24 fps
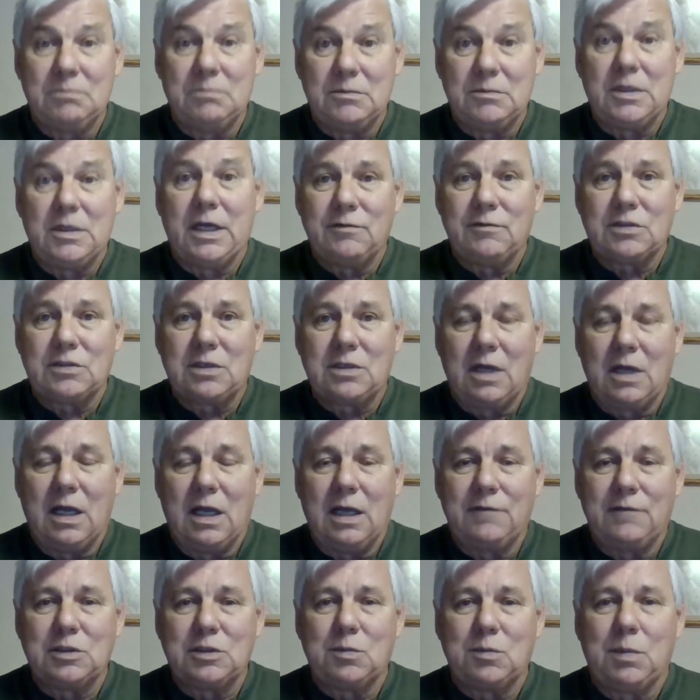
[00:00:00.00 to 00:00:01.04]
gave his
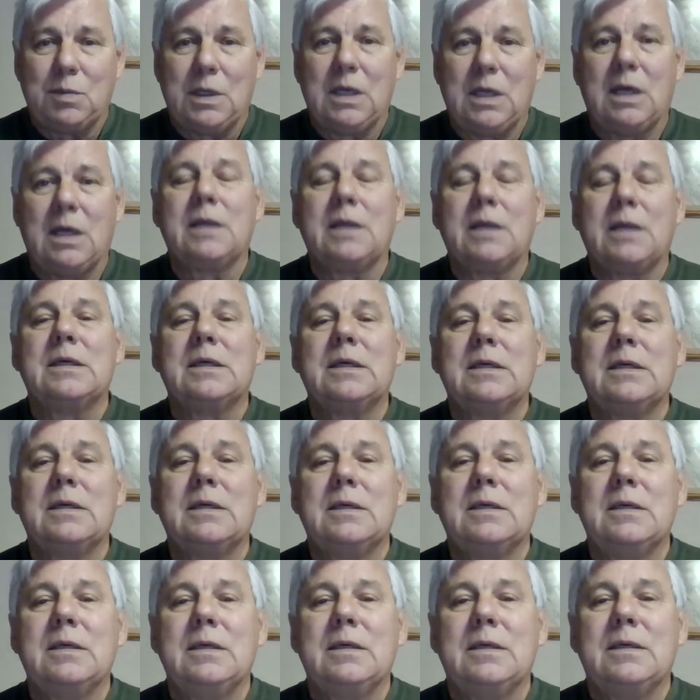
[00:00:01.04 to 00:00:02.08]
life, his blood,
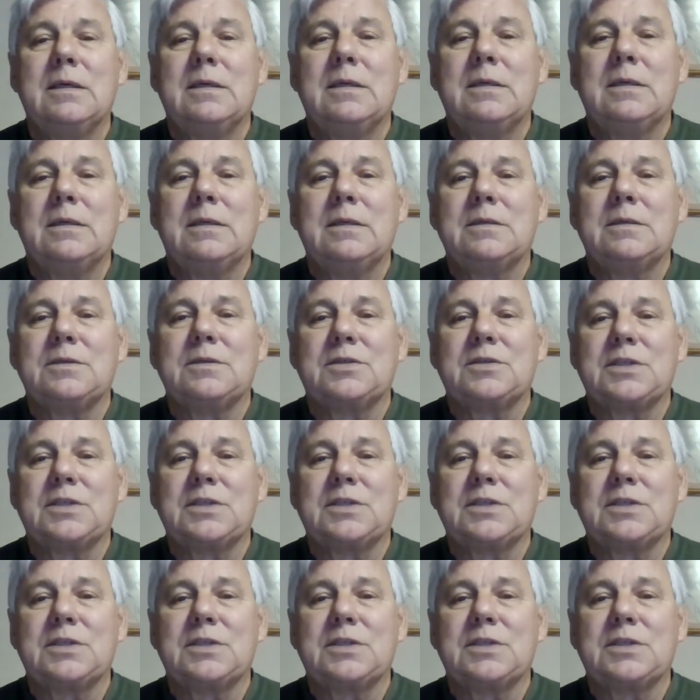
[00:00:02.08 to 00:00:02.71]
to